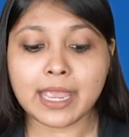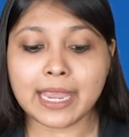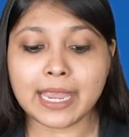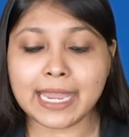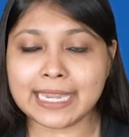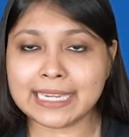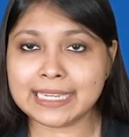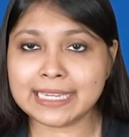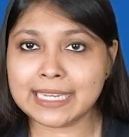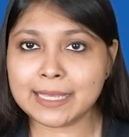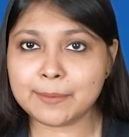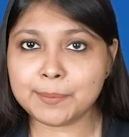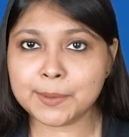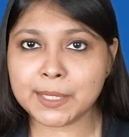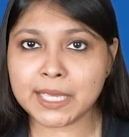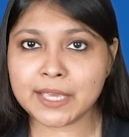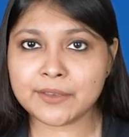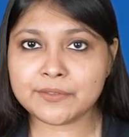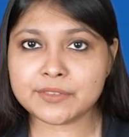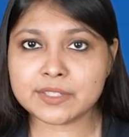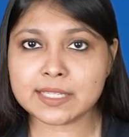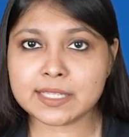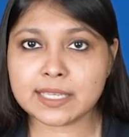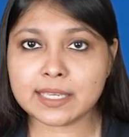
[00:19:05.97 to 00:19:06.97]

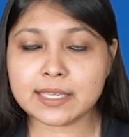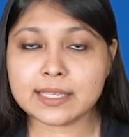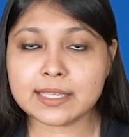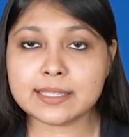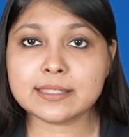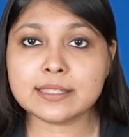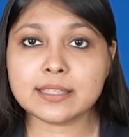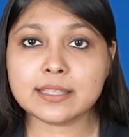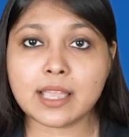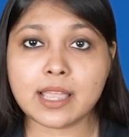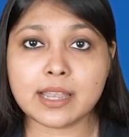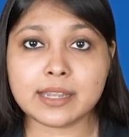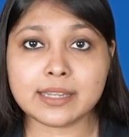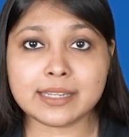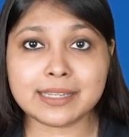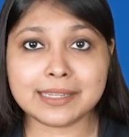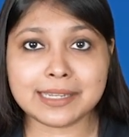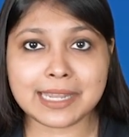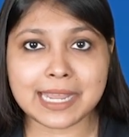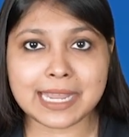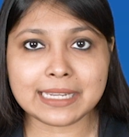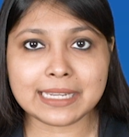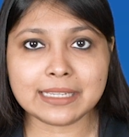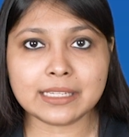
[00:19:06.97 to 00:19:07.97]
NDPFC is
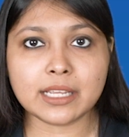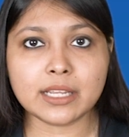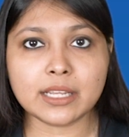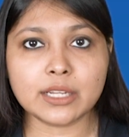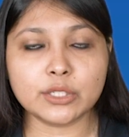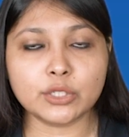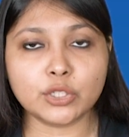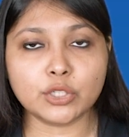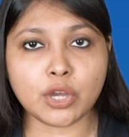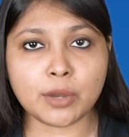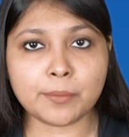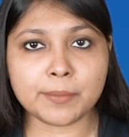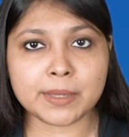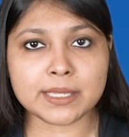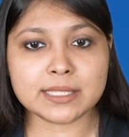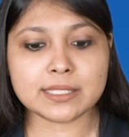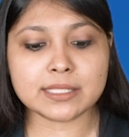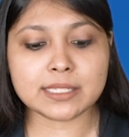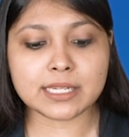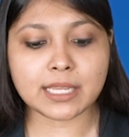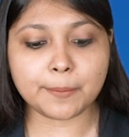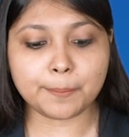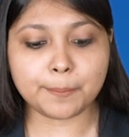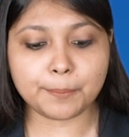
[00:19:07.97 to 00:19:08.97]
net
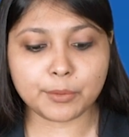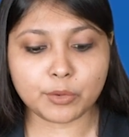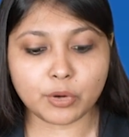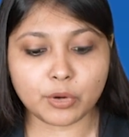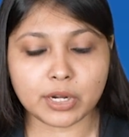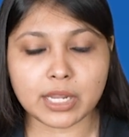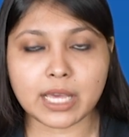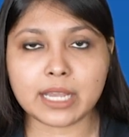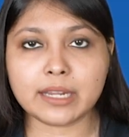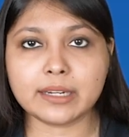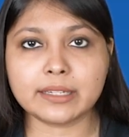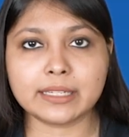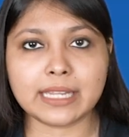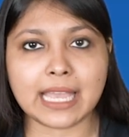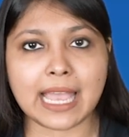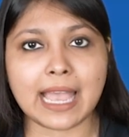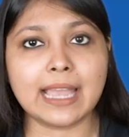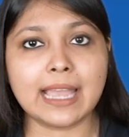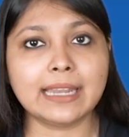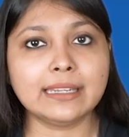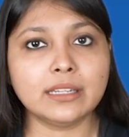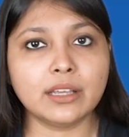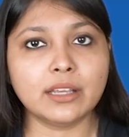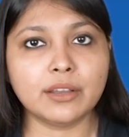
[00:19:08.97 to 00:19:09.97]
domestic product
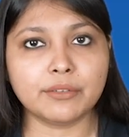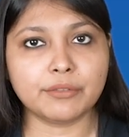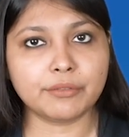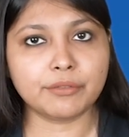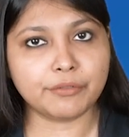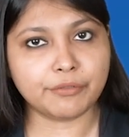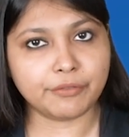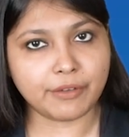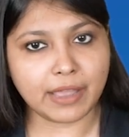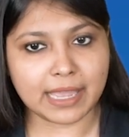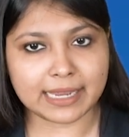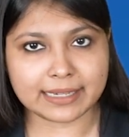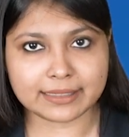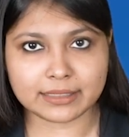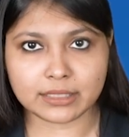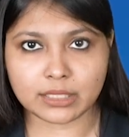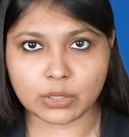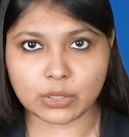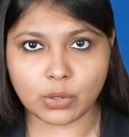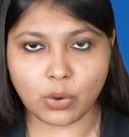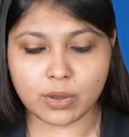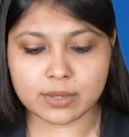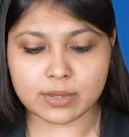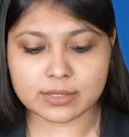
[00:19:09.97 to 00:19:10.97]
at
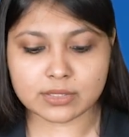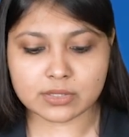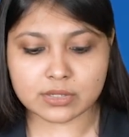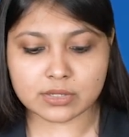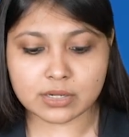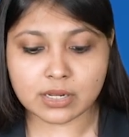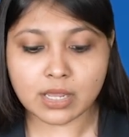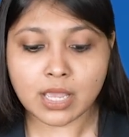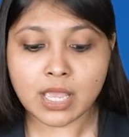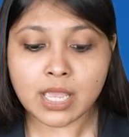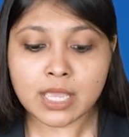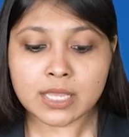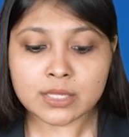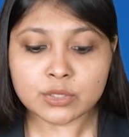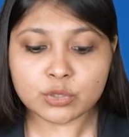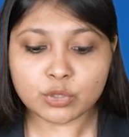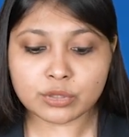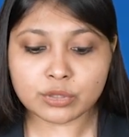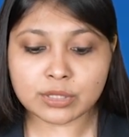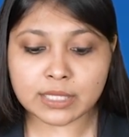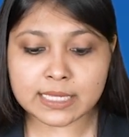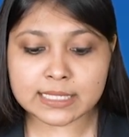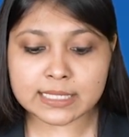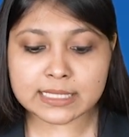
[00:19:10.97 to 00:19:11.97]
factor cost.
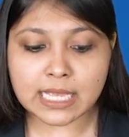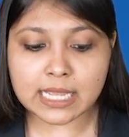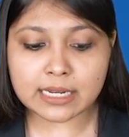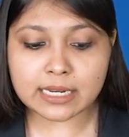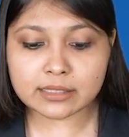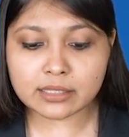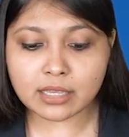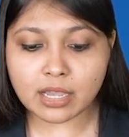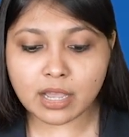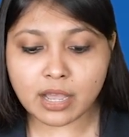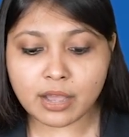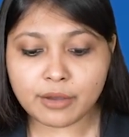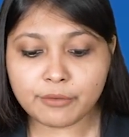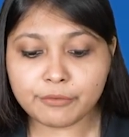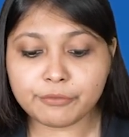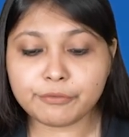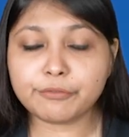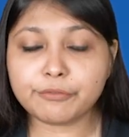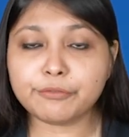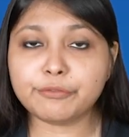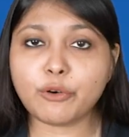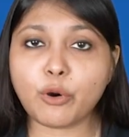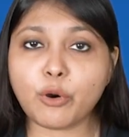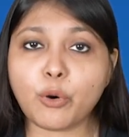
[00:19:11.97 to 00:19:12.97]
So these are the
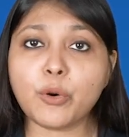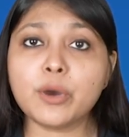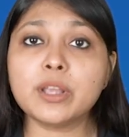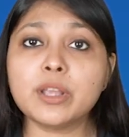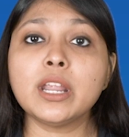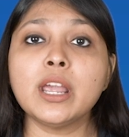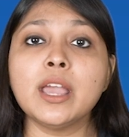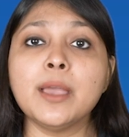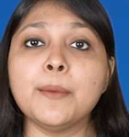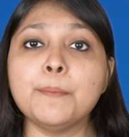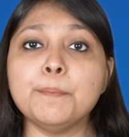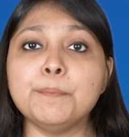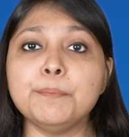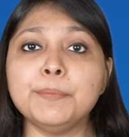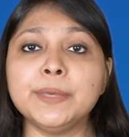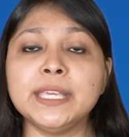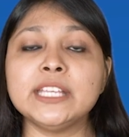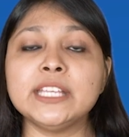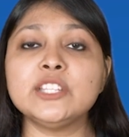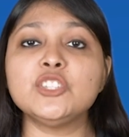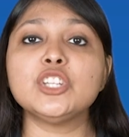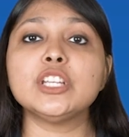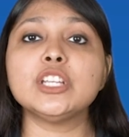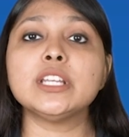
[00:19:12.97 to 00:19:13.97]
four
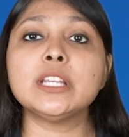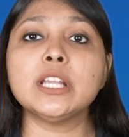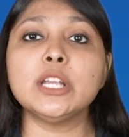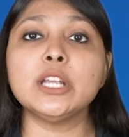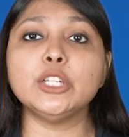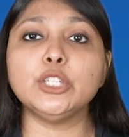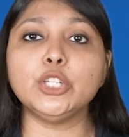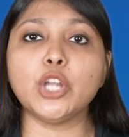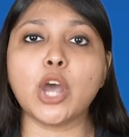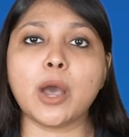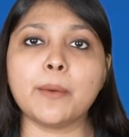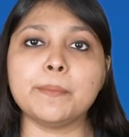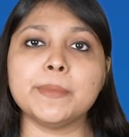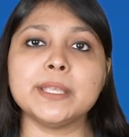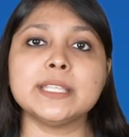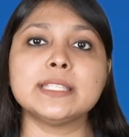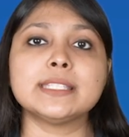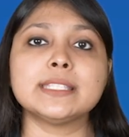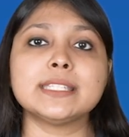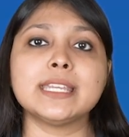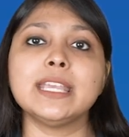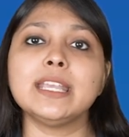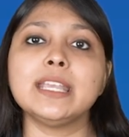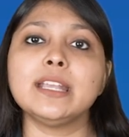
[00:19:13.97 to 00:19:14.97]
major
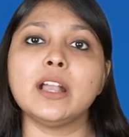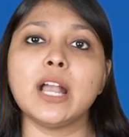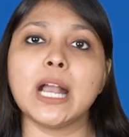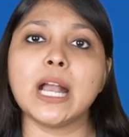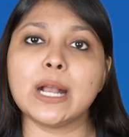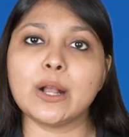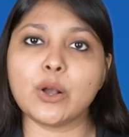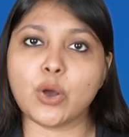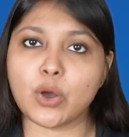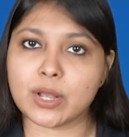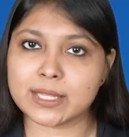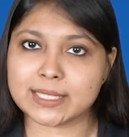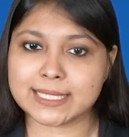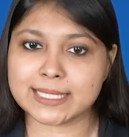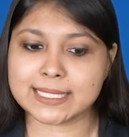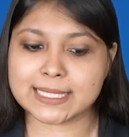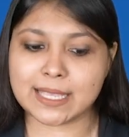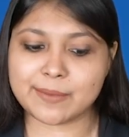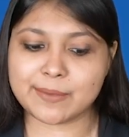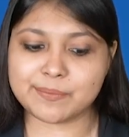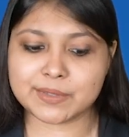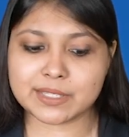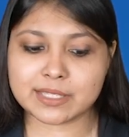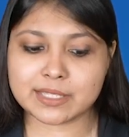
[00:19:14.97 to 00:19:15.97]
domestic
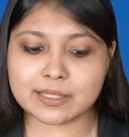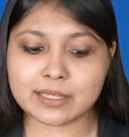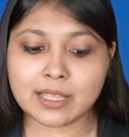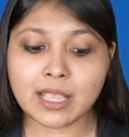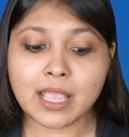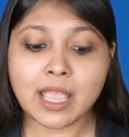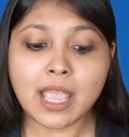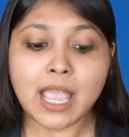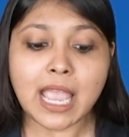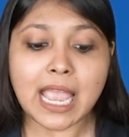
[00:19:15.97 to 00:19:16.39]
concepts.